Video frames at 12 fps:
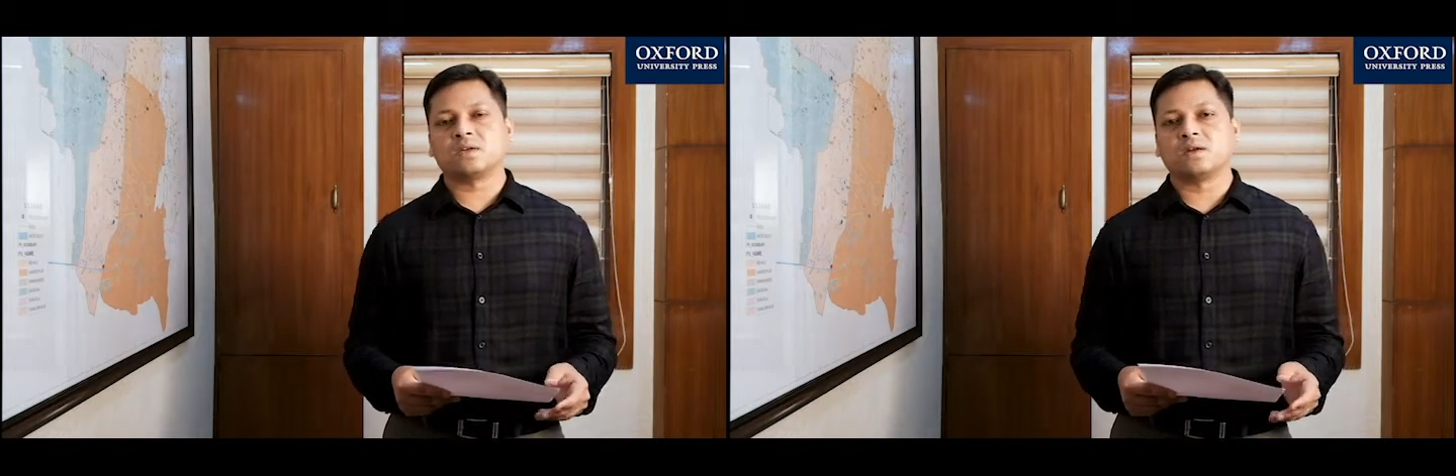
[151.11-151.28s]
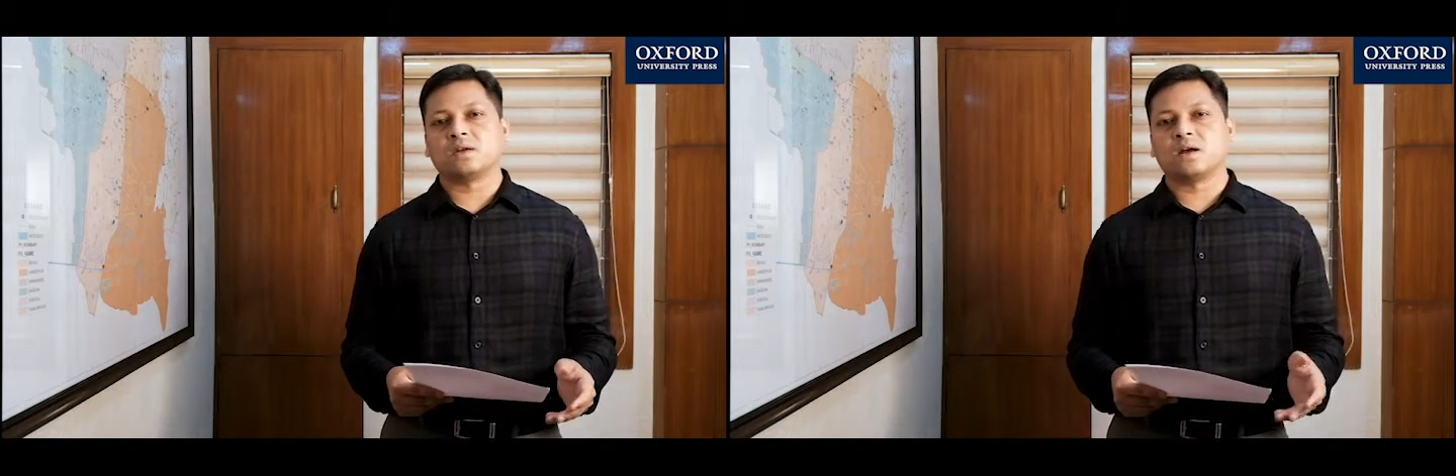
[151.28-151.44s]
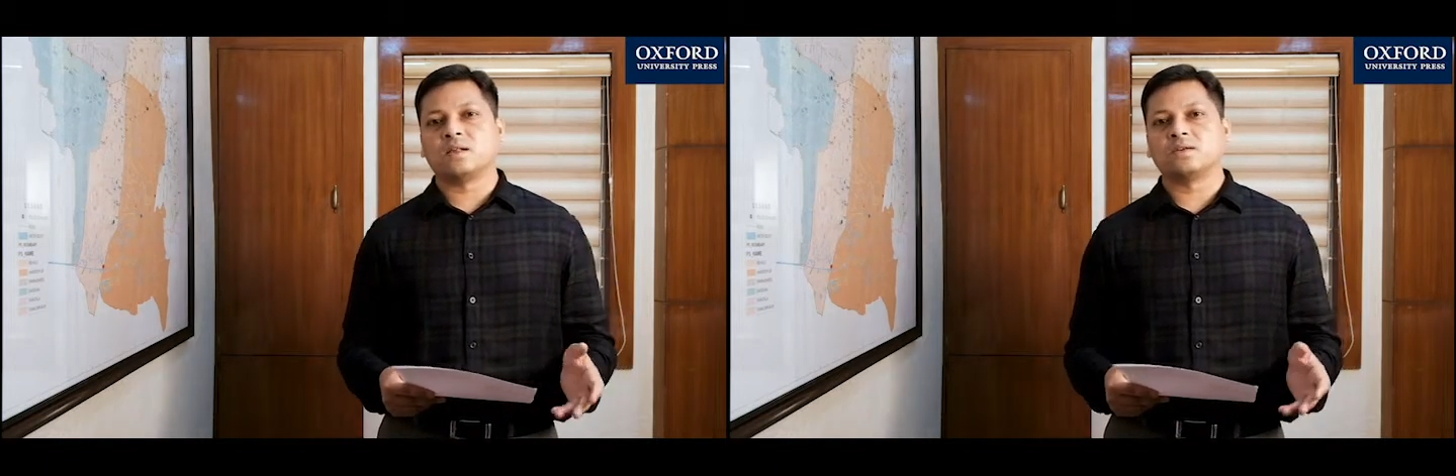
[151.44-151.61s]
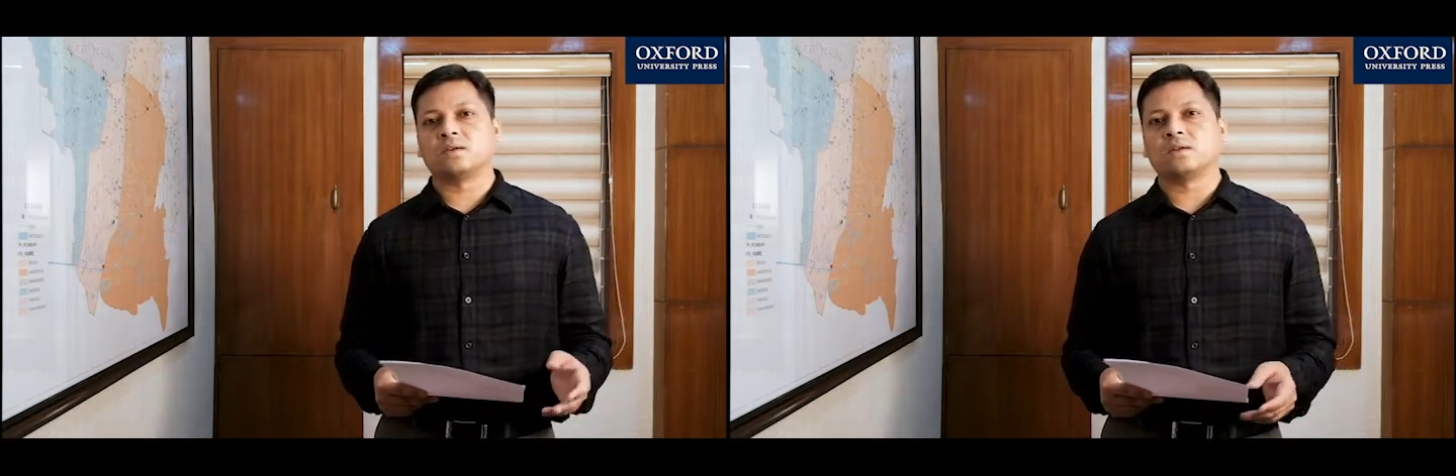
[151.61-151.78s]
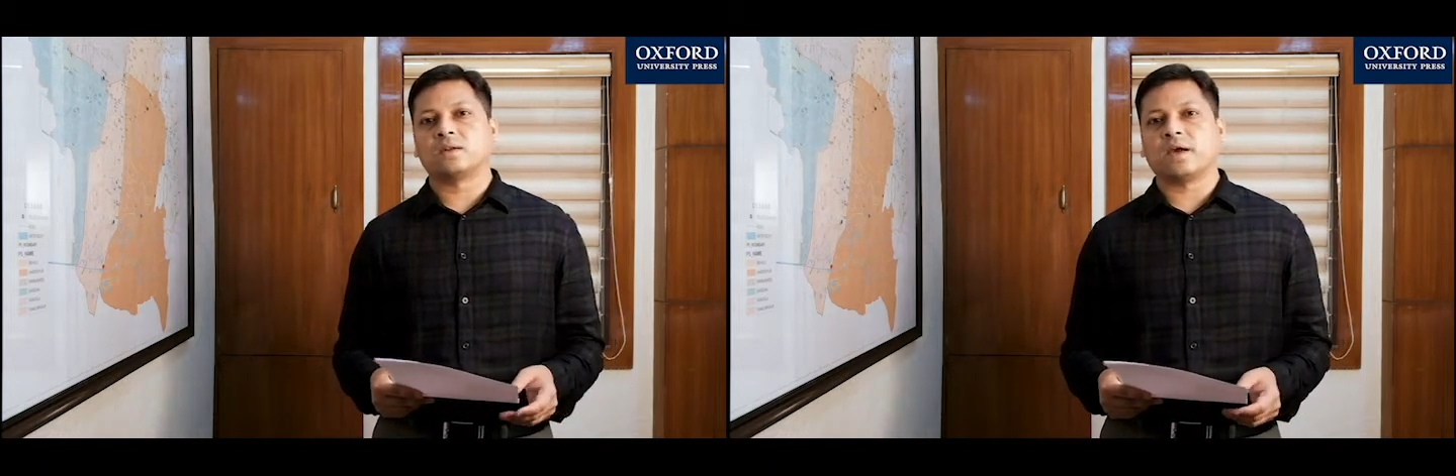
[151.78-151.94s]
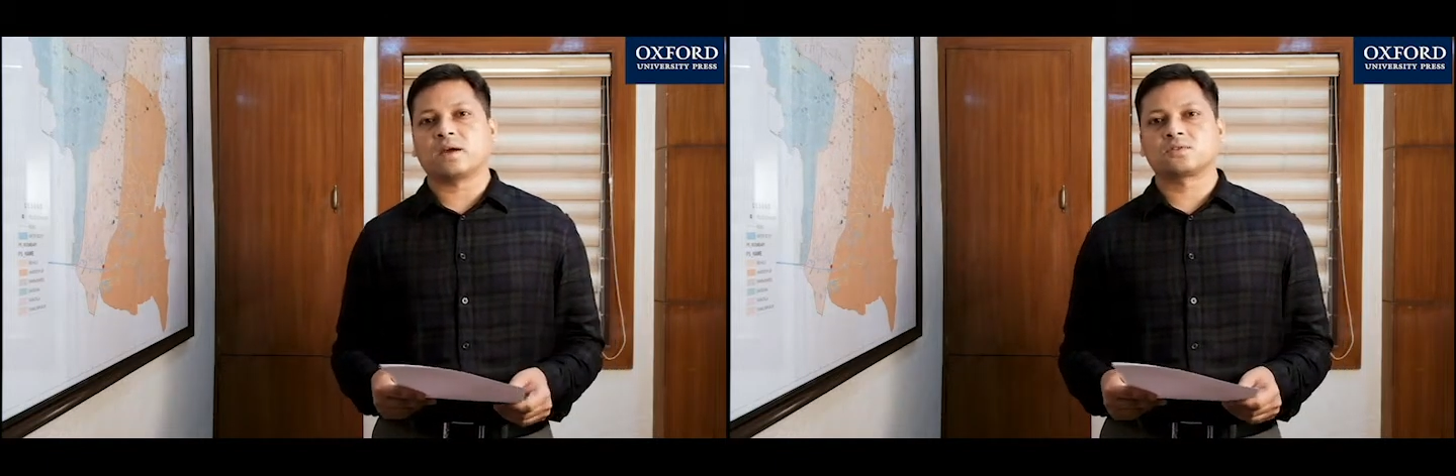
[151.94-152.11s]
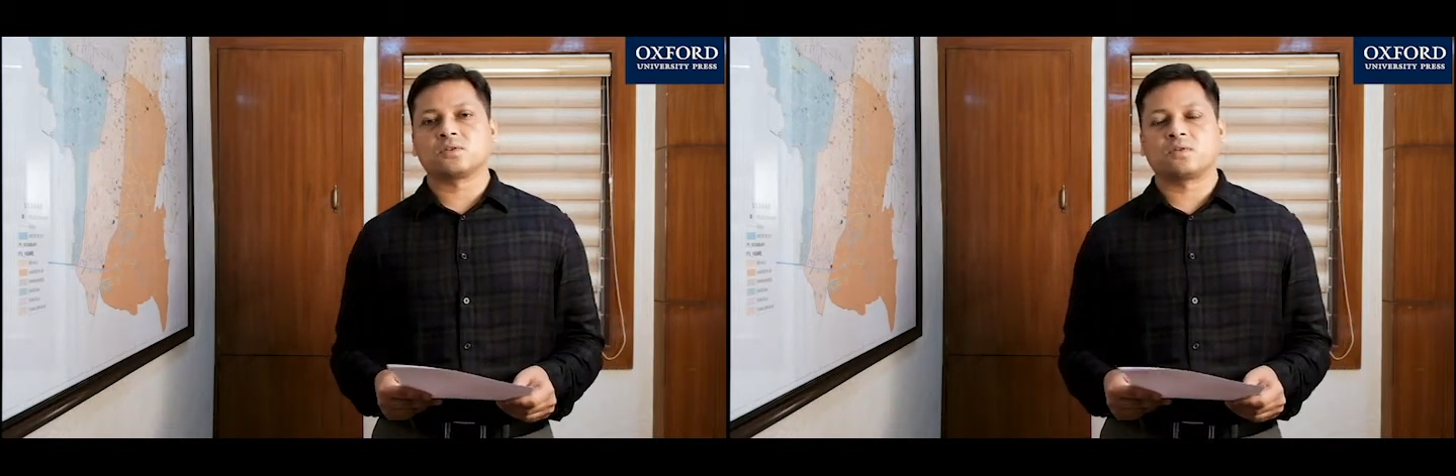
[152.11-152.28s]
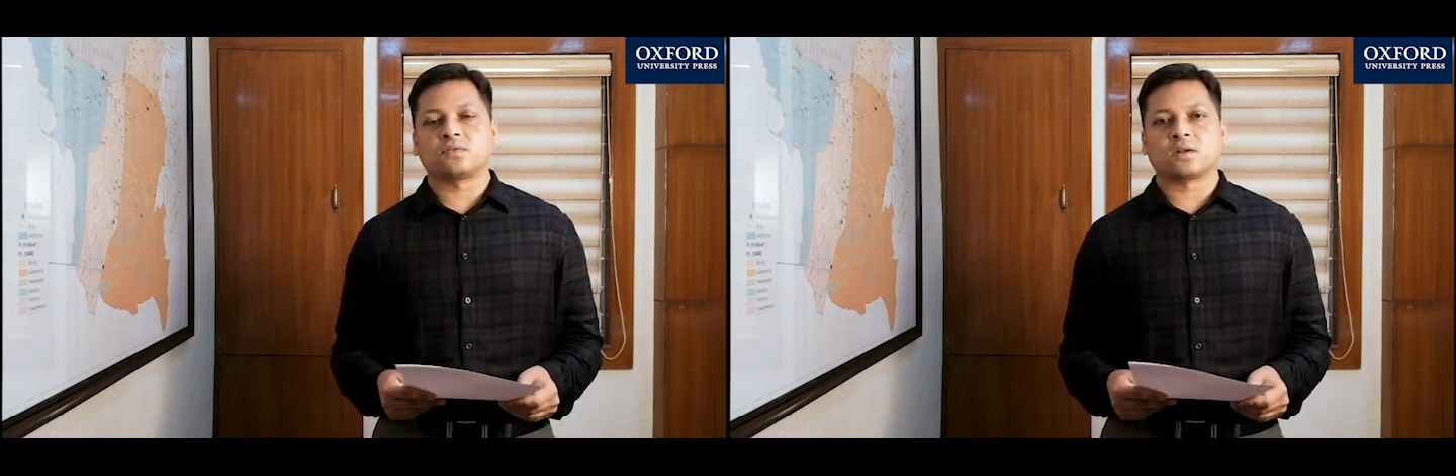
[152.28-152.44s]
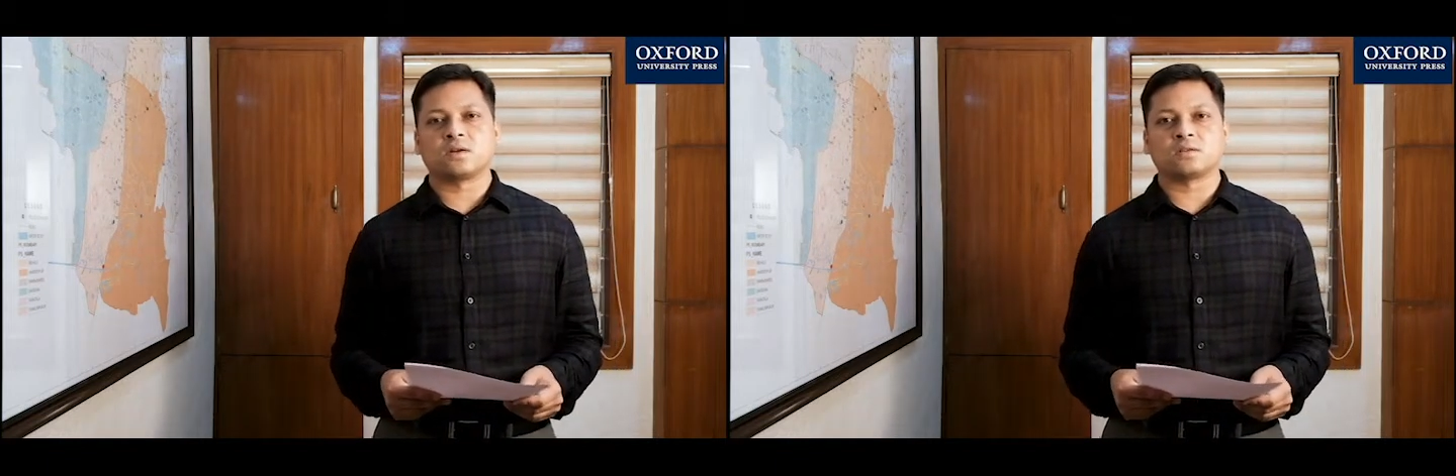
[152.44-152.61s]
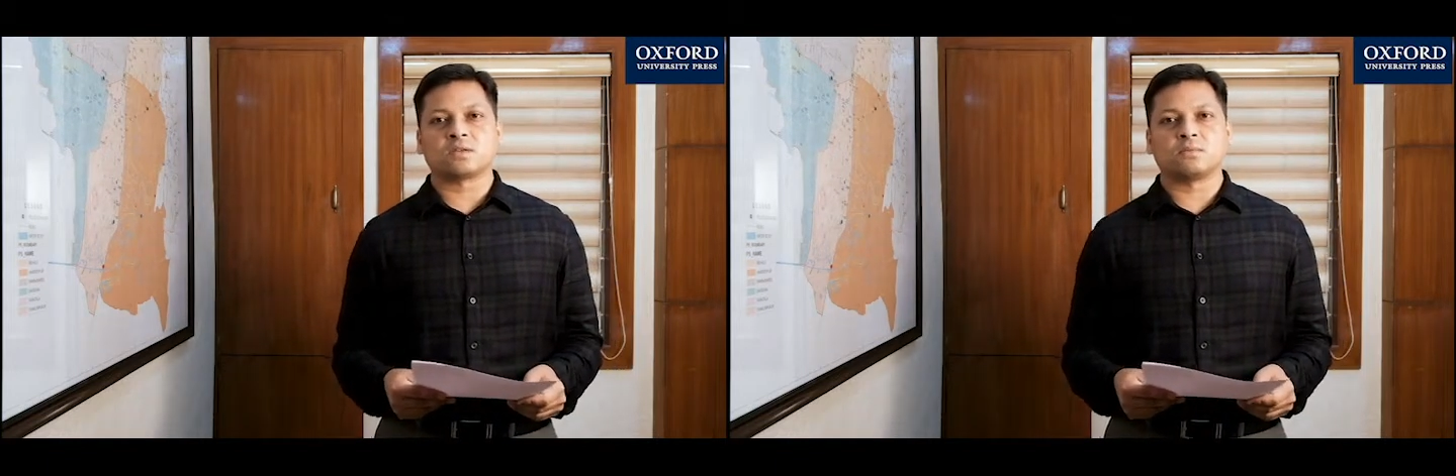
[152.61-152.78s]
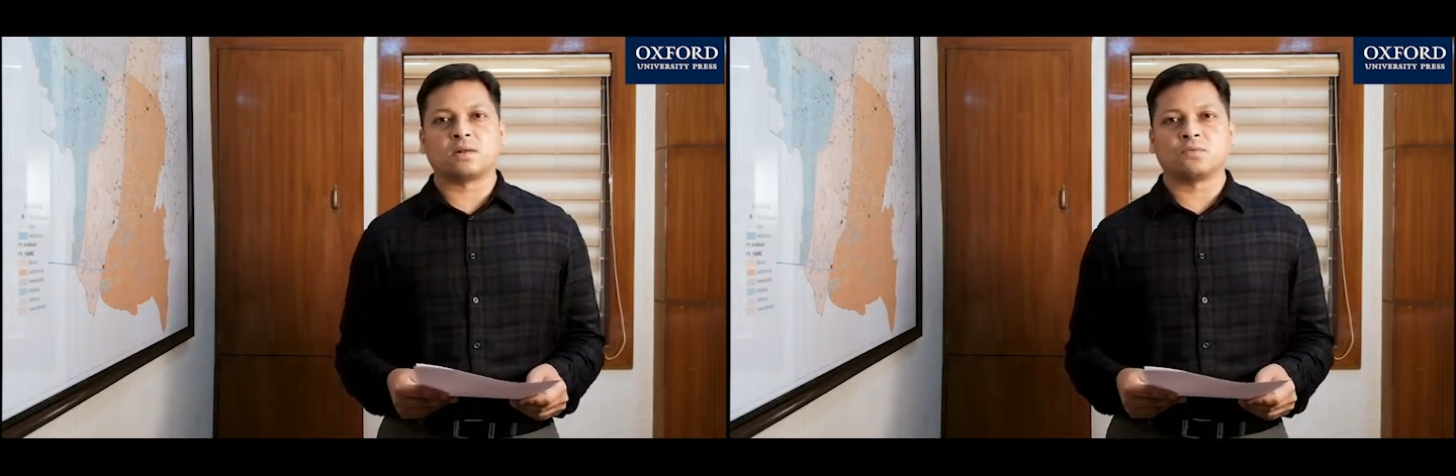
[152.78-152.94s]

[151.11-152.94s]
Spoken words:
indulge in acts of terrorism